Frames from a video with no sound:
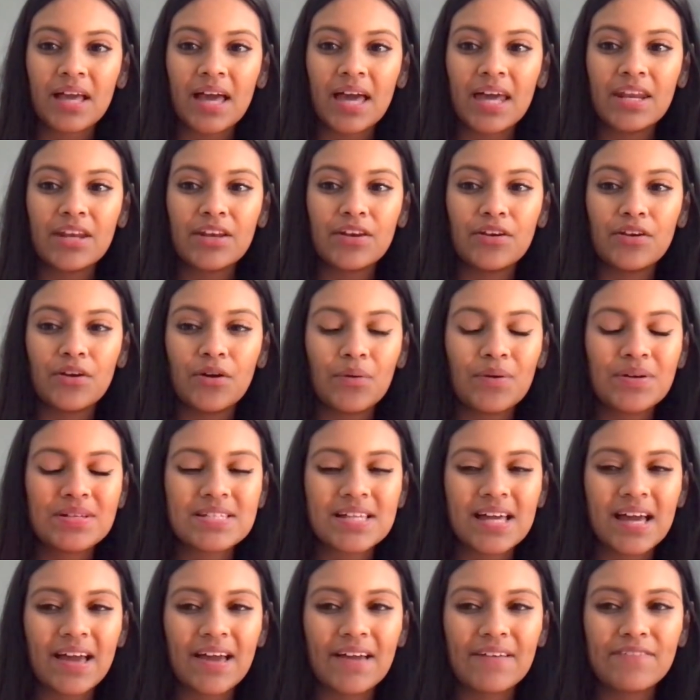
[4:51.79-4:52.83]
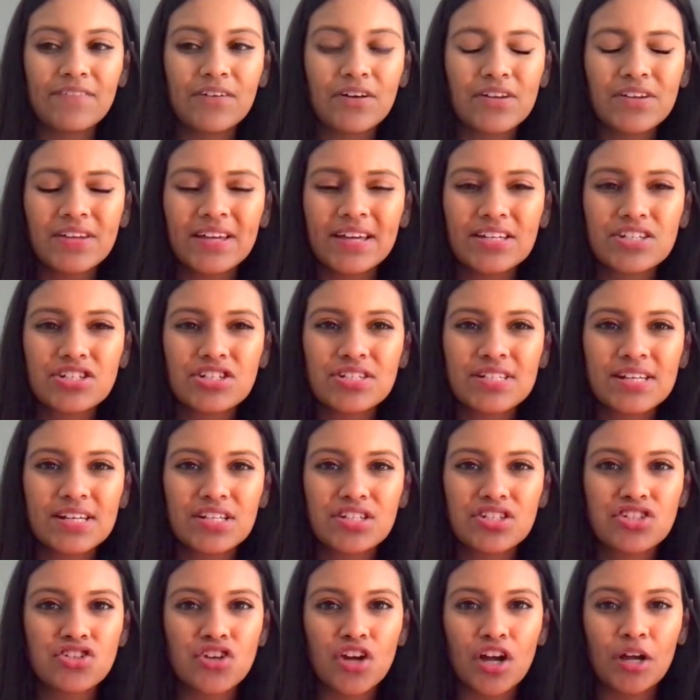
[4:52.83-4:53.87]
I didn't know, because it felt like just like a
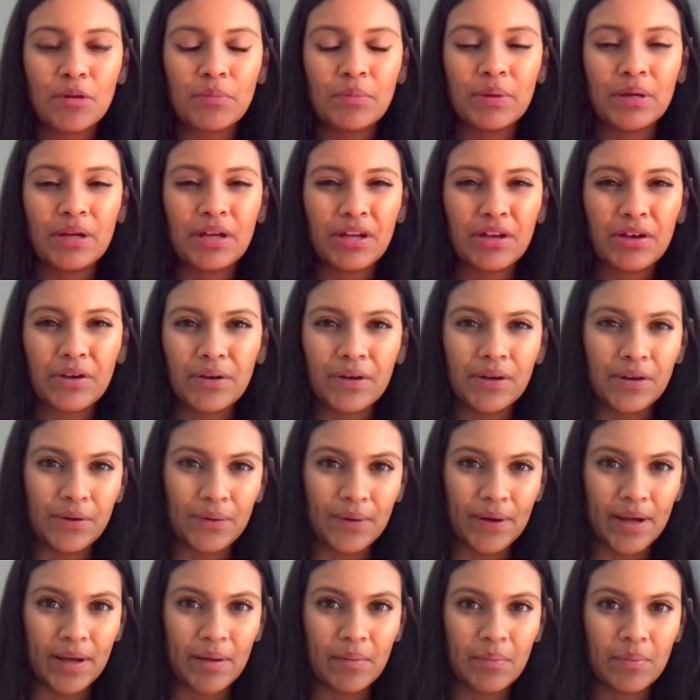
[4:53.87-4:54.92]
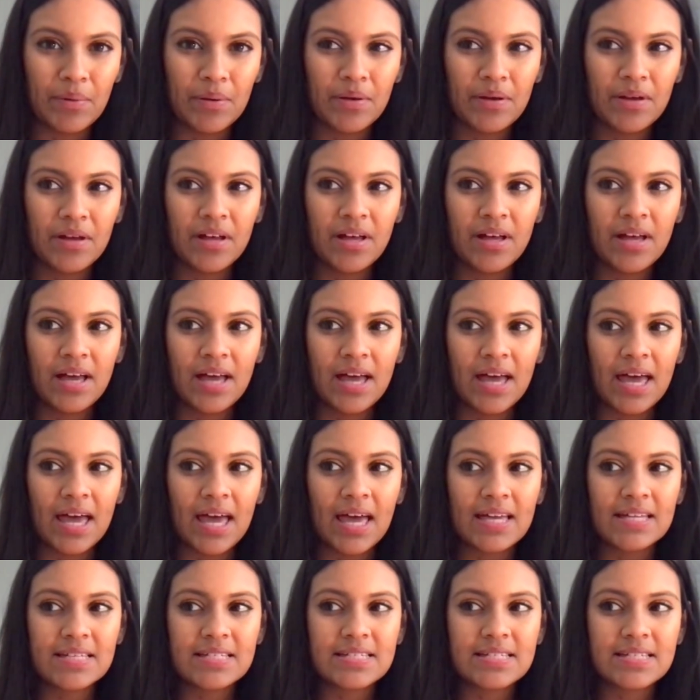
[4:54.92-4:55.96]
strong period cramp,
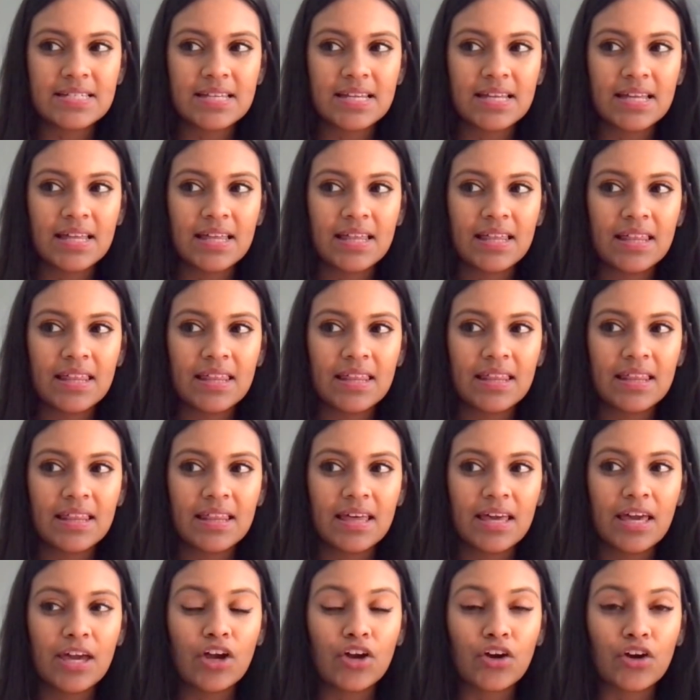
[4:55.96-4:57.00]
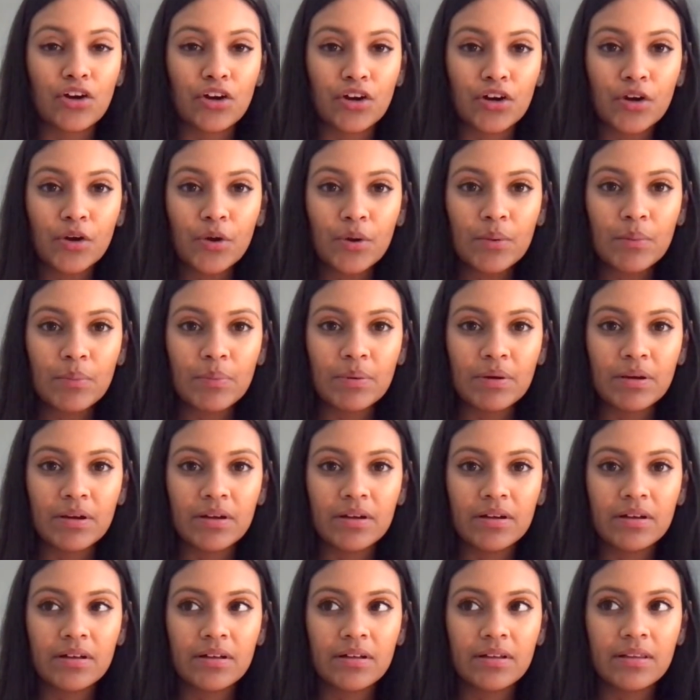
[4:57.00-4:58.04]
and it hurt, but
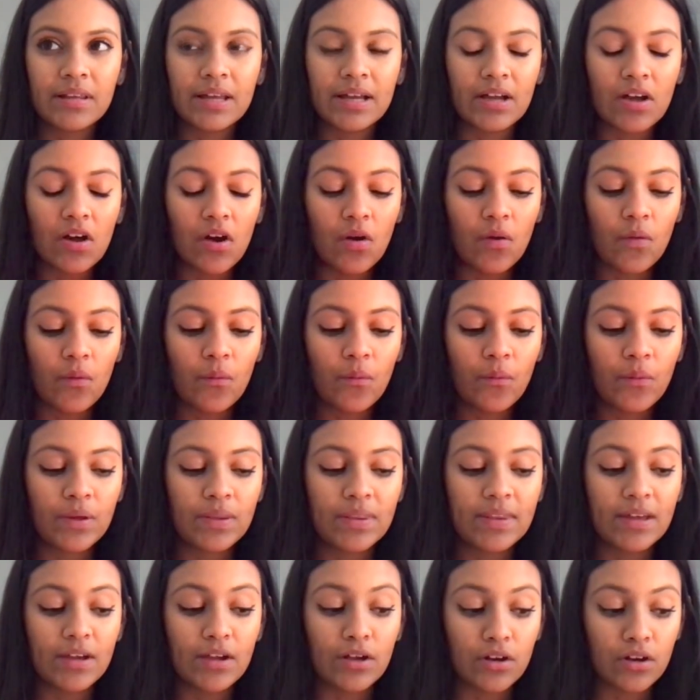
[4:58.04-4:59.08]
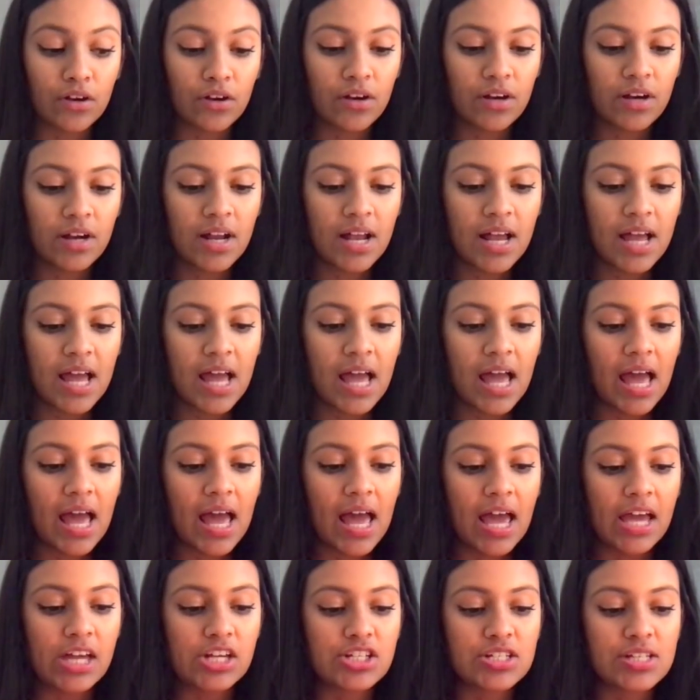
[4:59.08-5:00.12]
like when they hurt,
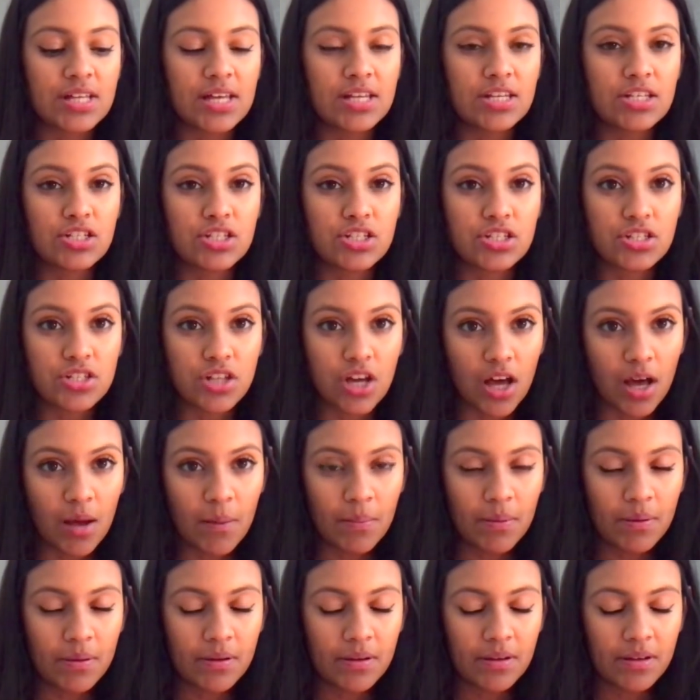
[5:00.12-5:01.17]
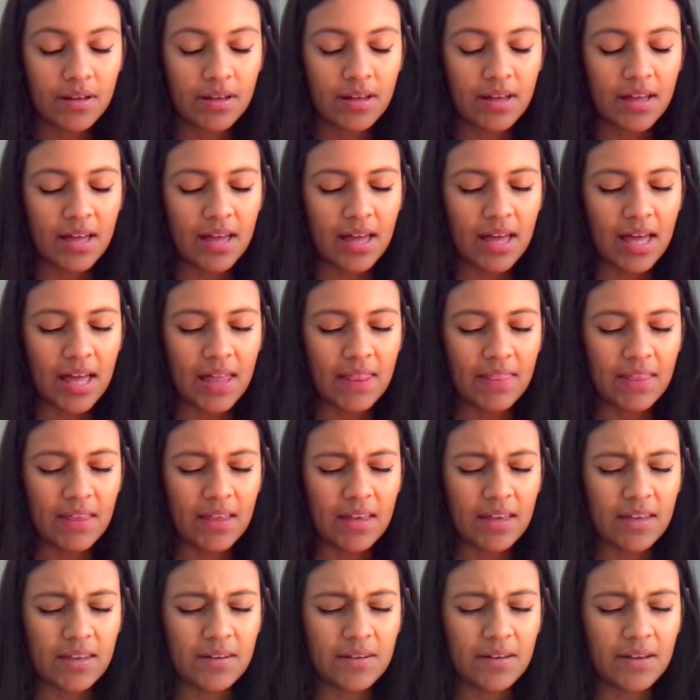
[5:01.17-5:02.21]
I just had to stop and
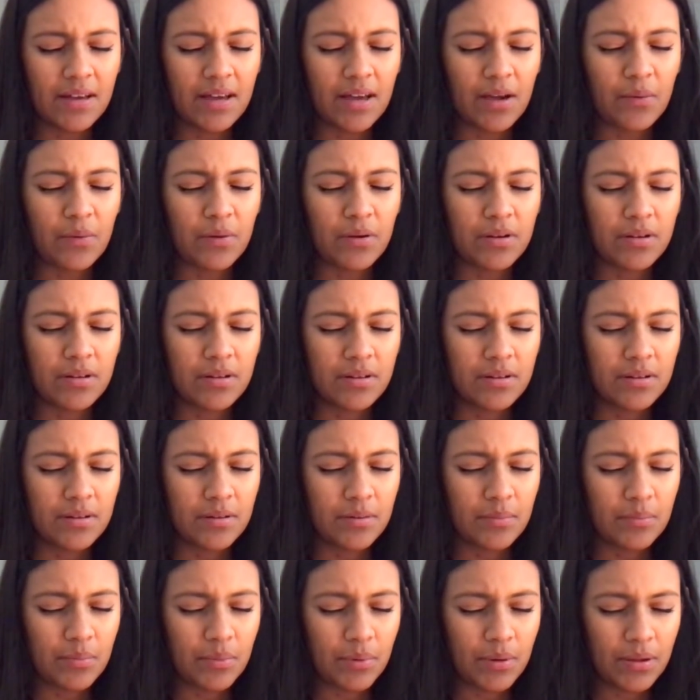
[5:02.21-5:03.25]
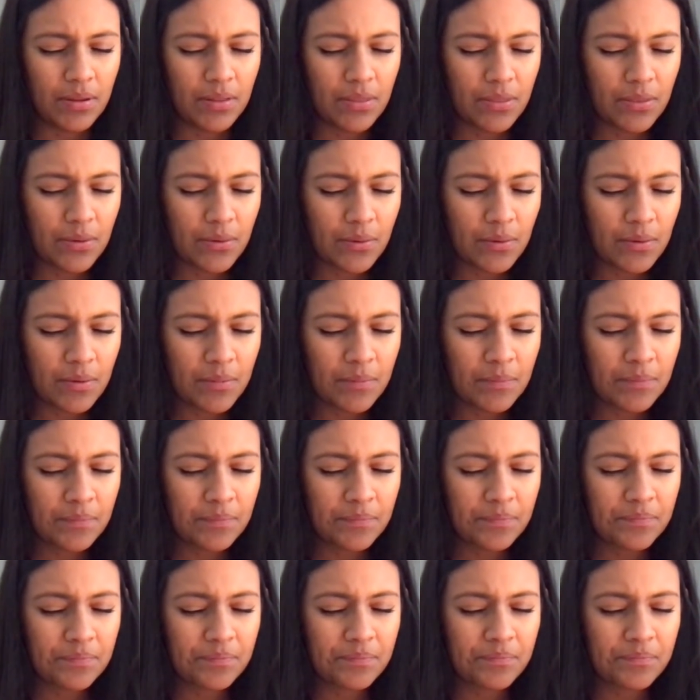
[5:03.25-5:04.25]
then I would breathe through them,